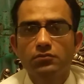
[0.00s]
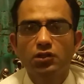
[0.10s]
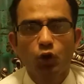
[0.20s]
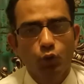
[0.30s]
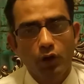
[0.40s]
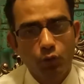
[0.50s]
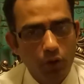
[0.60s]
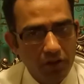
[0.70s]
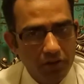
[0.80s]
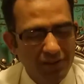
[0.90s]
They
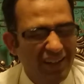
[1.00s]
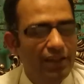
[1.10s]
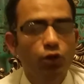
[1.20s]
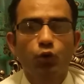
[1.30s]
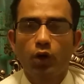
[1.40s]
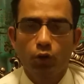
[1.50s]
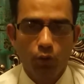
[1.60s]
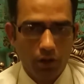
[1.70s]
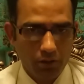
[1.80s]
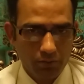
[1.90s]
really don't want to
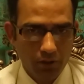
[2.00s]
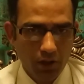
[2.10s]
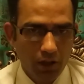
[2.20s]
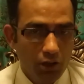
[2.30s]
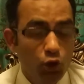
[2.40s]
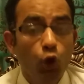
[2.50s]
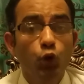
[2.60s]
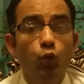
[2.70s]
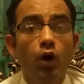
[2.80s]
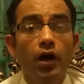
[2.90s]
work. They
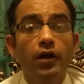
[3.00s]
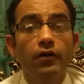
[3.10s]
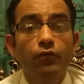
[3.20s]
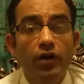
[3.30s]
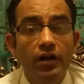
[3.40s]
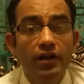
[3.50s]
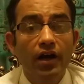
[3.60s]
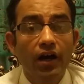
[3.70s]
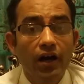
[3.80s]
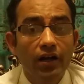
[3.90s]
don't work
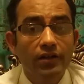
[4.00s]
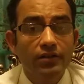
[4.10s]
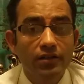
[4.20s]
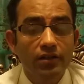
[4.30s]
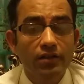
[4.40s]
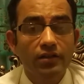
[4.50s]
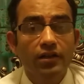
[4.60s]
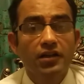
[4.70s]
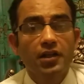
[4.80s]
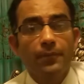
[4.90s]
until
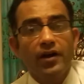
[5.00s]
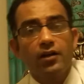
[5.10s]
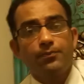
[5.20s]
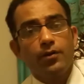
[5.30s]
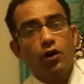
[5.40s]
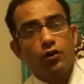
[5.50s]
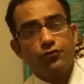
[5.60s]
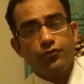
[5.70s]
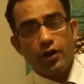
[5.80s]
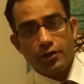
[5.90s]
they pile up a lot
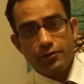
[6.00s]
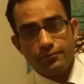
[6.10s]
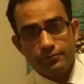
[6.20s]
of work.